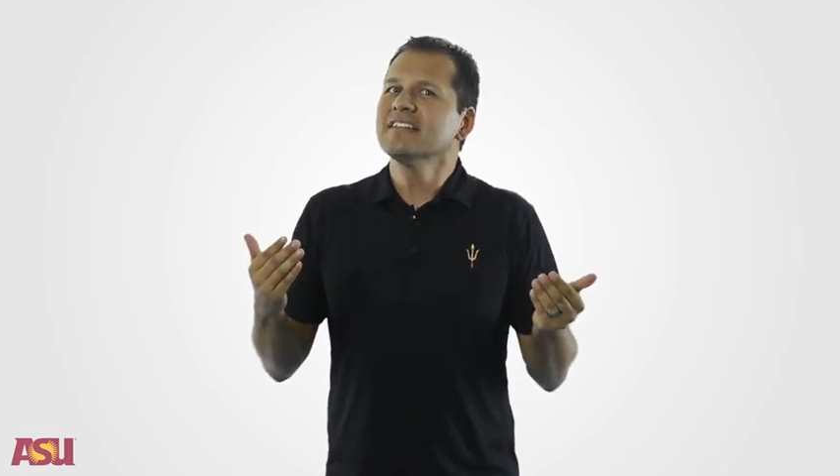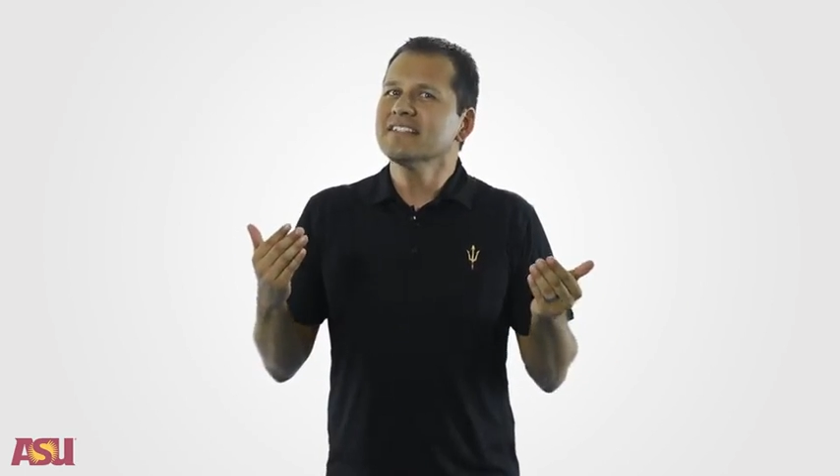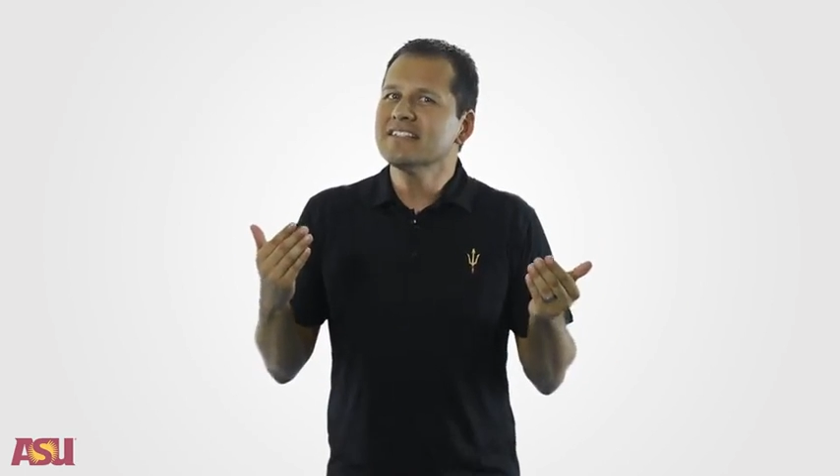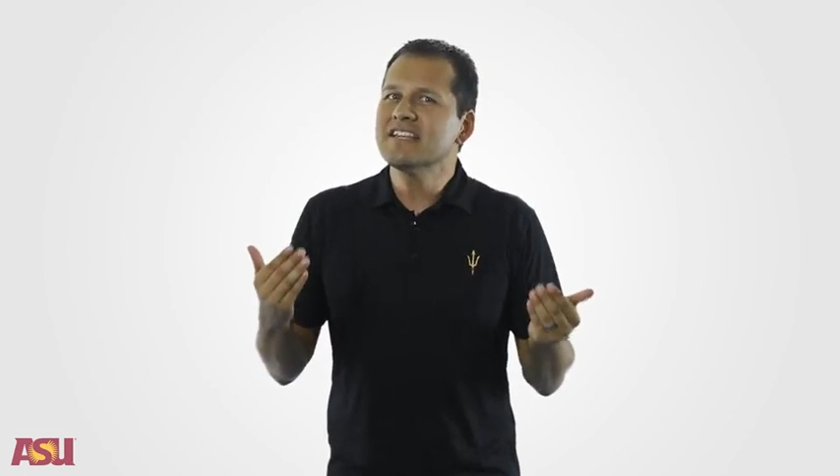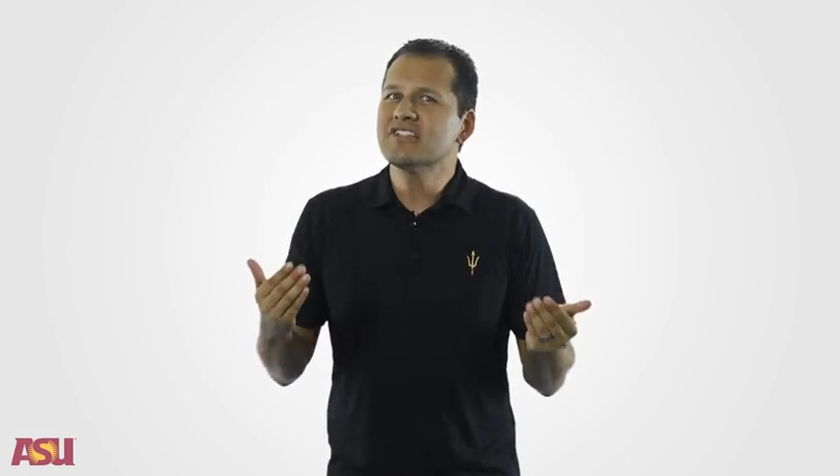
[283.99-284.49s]

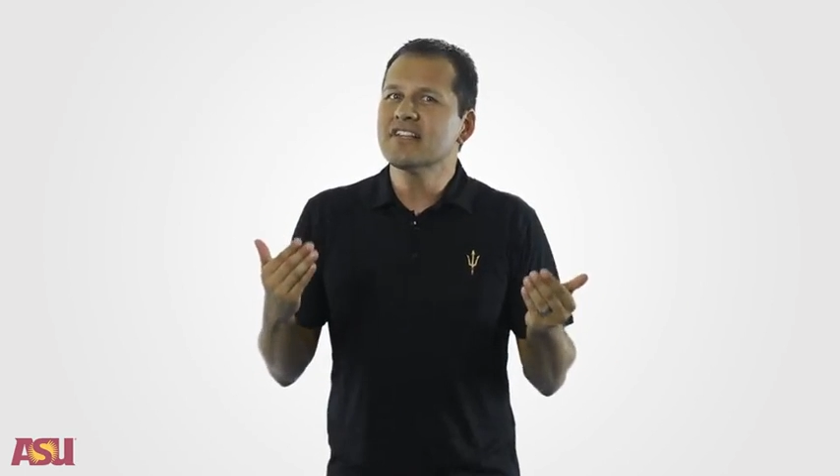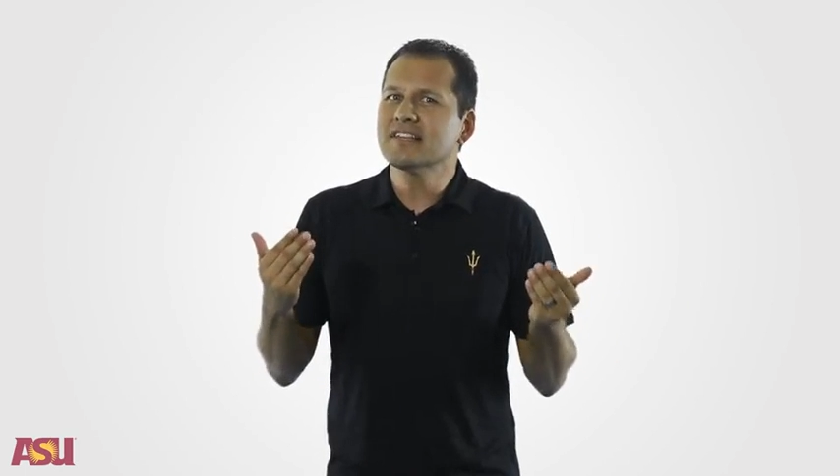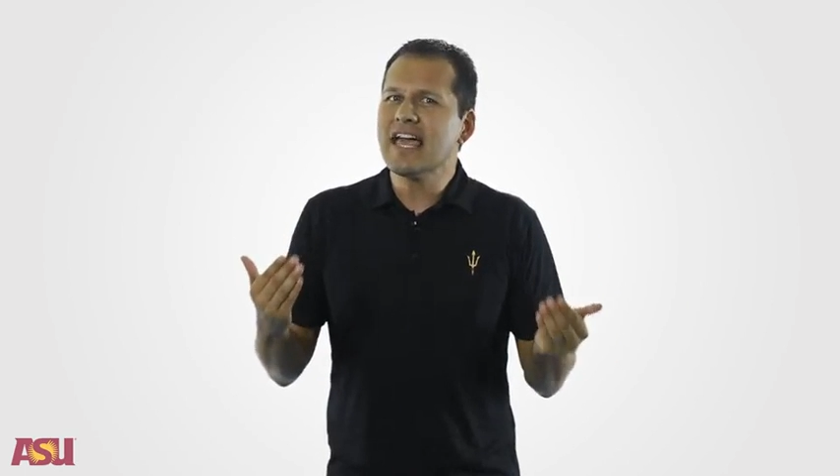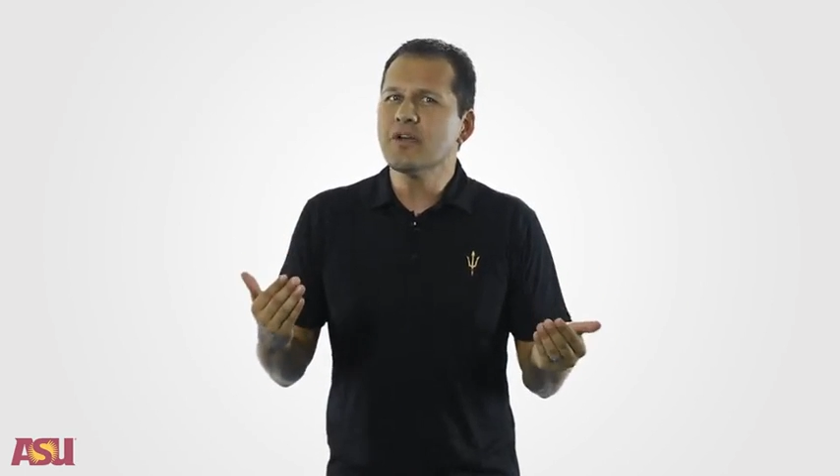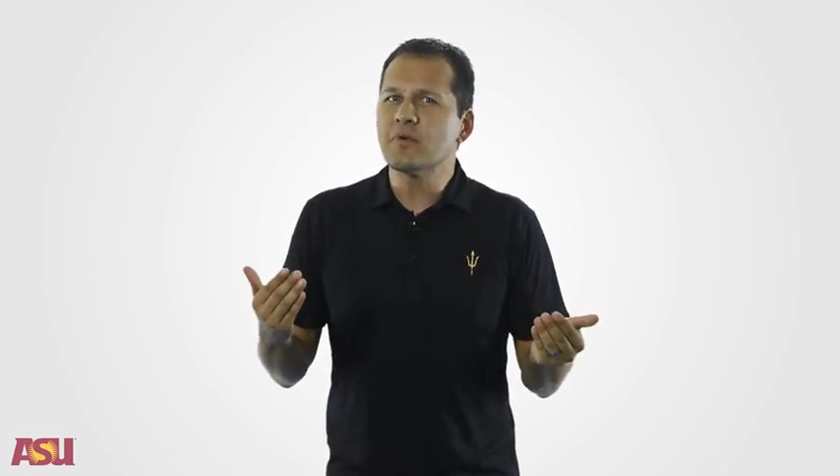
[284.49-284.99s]
to teaching
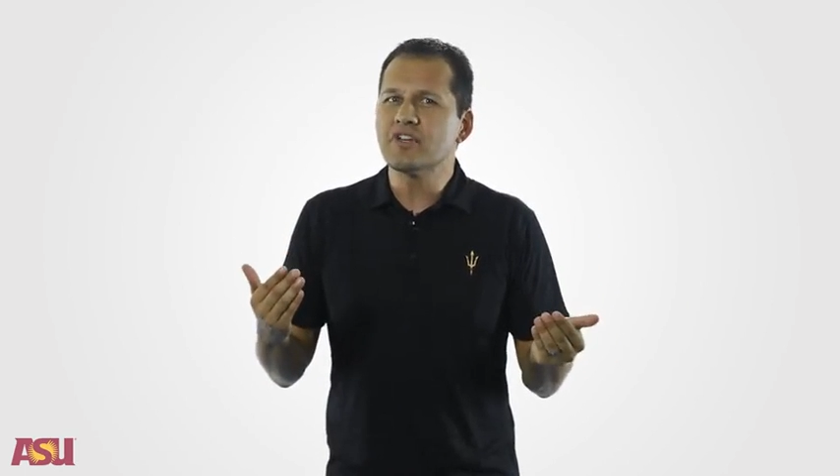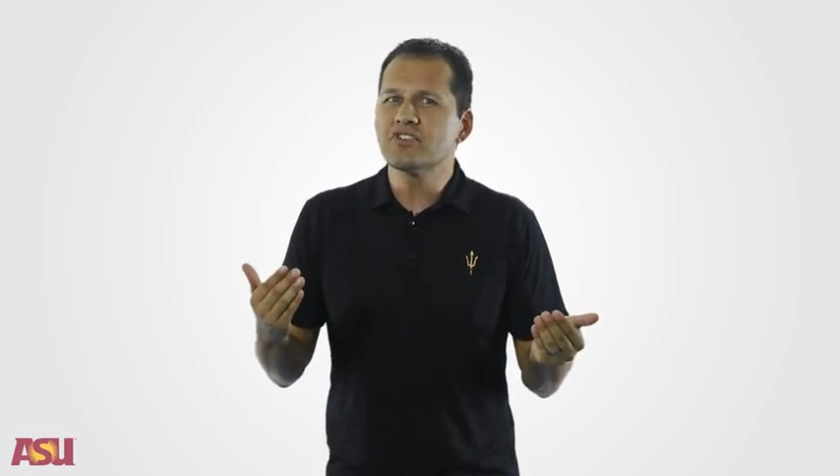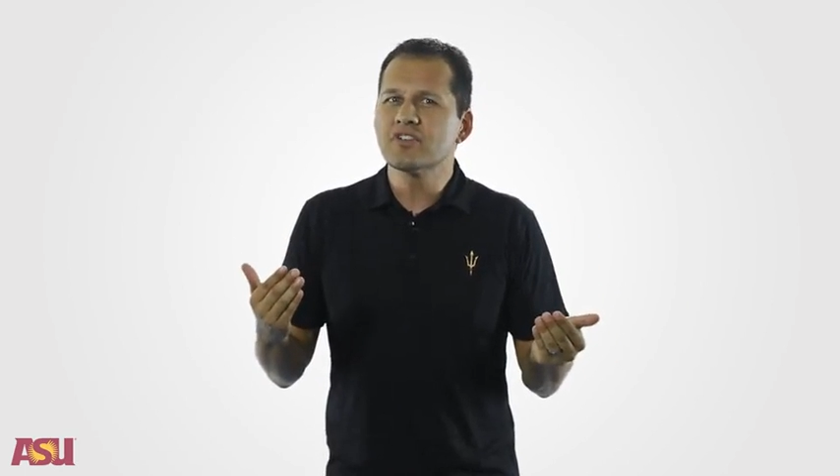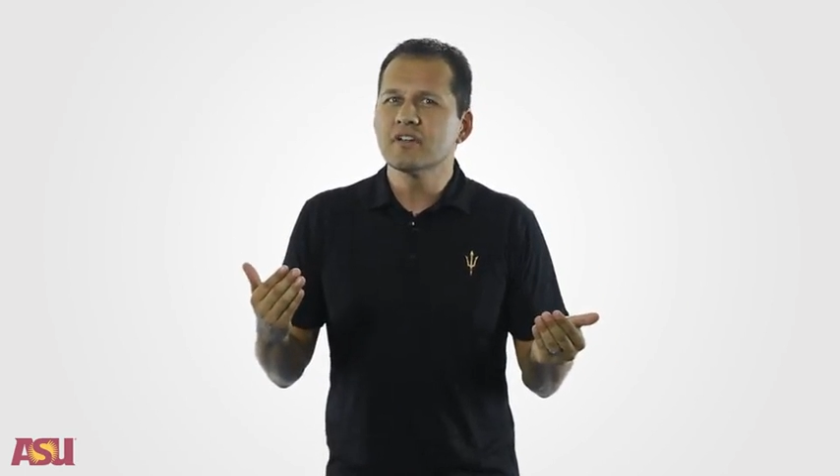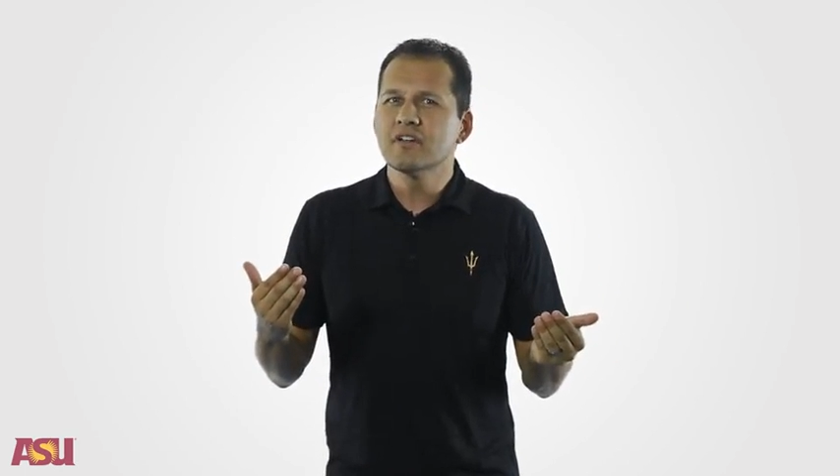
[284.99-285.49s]

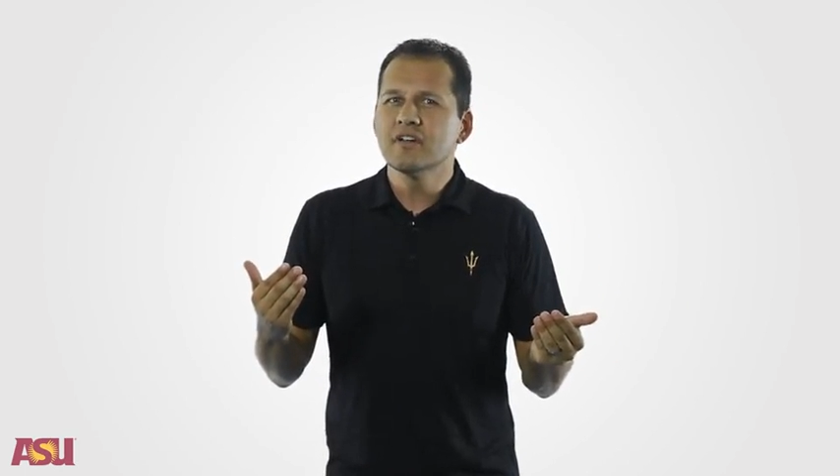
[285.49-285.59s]
language,